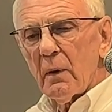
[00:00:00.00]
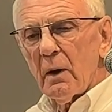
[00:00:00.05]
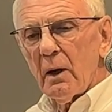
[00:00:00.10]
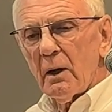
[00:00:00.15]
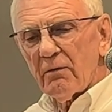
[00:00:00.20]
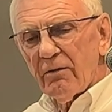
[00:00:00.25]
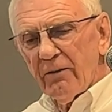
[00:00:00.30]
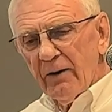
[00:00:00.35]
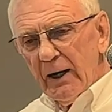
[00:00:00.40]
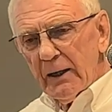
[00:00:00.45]

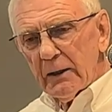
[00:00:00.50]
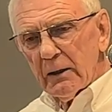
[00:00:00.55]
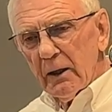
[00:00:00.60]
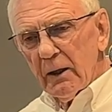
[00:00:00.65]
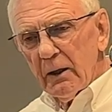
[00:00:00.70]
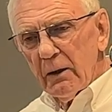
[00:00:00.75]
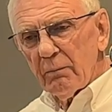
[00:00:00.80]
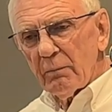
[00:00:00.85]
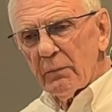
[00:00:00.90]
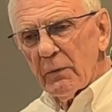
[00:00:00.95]
And
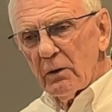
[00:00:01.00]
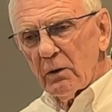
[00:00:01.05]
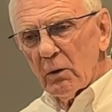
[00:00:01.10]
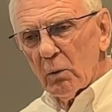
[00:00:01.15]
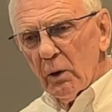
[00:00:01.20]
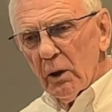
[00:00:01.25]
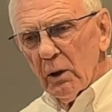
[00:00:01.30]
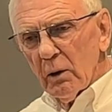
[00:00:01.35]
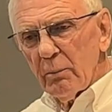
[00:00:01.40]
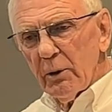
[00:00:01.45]
finally, the
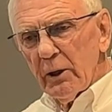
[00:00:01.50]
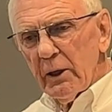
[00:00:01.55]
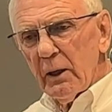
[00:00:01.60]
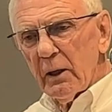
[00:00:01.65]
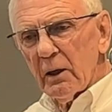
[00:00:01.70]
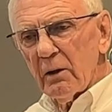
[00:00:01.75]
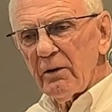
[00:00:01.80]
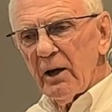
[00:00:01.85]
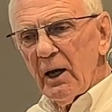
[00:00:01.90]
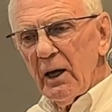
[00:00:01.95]

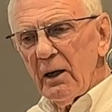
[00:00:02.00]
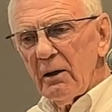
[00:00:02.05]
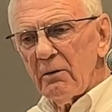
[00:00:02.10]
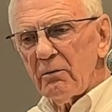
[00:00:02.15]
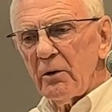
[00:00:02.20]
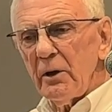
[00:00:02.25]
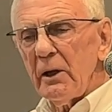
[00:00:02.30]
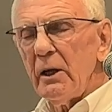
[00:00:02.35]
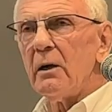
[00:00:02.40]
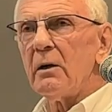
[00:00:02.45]
well-being of
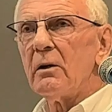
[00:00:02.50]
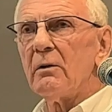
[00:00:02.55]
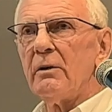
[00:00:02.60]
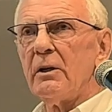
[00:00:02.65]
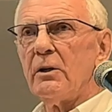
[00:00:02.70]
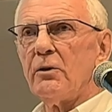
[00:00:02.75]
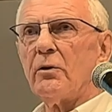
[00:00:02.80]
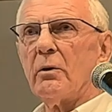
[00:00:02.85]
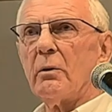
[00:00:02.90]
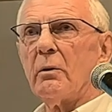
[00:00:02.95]
every
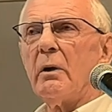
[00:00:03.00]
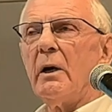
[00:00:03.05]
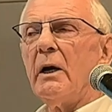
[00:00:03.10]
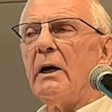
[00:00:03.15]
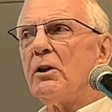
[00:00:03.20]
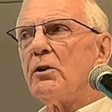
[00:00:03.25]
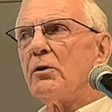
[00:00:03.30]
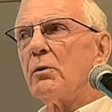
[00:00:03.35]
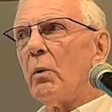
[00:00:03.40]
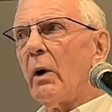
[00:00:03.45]
individual.
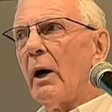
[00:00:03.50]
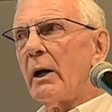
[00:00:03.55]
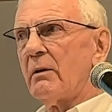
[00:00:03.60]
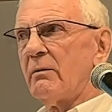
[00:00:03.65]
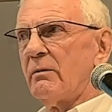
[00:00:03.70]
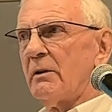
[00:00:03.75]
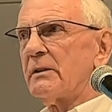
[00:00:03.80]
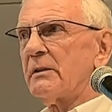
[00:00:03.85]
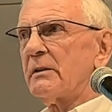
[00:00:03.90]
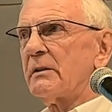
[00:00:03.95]
Each one
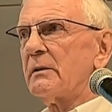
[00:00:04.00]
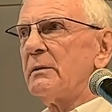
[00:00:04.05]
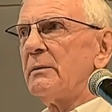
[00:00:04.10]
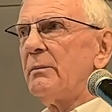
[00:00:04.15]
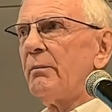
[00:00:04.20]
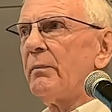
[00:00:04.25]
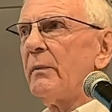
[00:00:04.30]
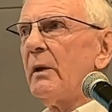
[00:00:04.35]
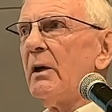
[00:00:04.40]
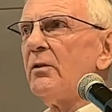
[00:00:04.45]
of us
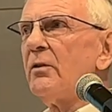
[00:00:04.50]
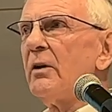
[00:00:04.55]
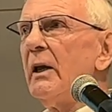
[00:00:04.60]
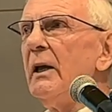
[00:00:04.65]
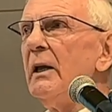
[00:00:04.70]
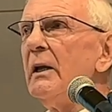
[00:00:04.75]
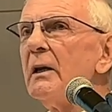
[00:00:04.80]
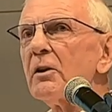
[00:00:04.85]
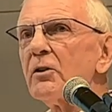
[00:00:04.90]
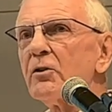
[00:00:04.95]
is
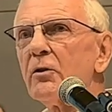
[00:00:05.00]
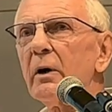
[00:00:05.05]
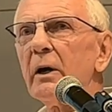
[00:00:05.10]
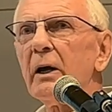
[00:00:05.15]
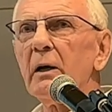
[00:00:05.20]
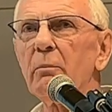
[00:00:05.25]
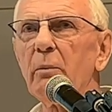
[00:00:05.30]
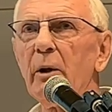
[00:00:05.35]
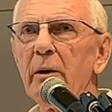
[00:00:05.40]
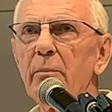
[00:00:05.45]

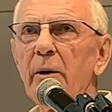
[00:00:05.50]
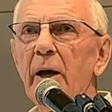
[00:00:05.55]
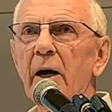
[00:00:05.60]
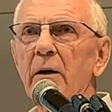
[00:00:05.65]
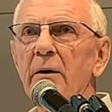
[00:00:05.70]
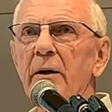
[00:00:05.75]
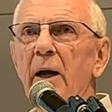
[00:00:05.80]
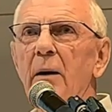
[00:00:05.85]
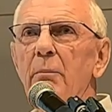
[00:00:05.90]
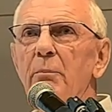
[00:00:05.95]
inextricably
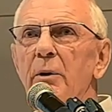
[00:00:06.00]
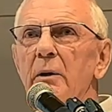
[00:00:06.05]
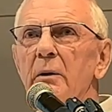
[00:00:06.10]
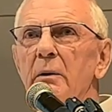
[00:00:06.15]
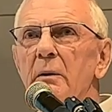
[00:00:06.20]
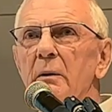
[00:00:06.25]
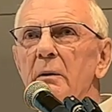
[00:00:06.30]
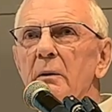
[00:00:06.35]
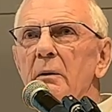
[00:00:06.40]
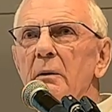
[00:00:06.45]
bound up
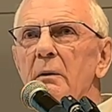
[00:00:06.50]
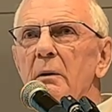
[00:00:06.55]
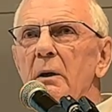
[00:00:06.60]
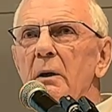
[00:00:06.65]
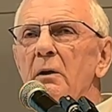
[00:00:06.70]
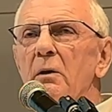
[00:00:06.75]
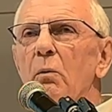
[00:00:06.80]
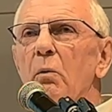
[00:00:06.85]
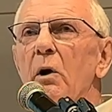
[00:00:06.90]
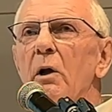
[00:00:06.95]

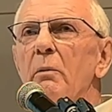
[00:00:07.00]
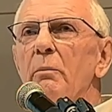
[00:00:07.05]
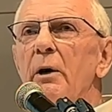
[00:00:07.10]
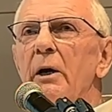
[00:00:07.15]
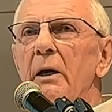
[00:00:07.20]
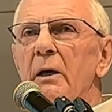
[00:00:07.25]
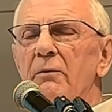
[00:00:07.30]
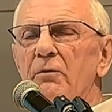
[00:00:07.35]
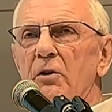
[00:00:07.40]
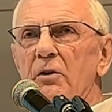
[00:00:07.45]
in the
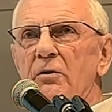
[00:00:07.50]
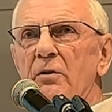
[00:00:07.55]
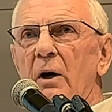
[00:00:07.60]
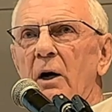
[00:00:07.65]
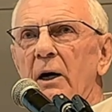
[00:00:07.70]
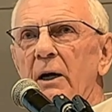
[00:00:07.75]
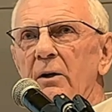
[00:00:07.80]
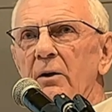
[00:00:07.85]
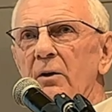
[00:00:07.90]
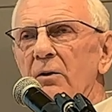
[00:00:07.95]
well-being of
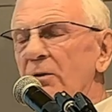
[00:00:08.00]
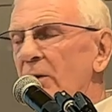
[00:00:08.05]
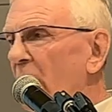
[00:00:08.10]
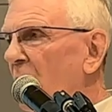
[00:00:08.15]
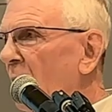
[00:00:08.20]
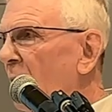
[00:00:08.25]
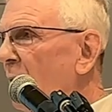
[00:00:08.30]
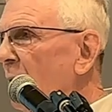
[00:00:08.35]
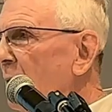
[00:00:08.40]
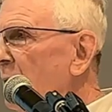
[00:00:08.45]
society as a
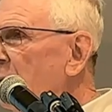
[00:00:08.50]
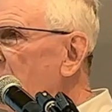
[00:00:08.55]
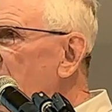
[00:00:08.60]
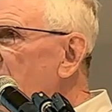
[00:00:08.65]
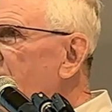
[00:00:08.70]
whole.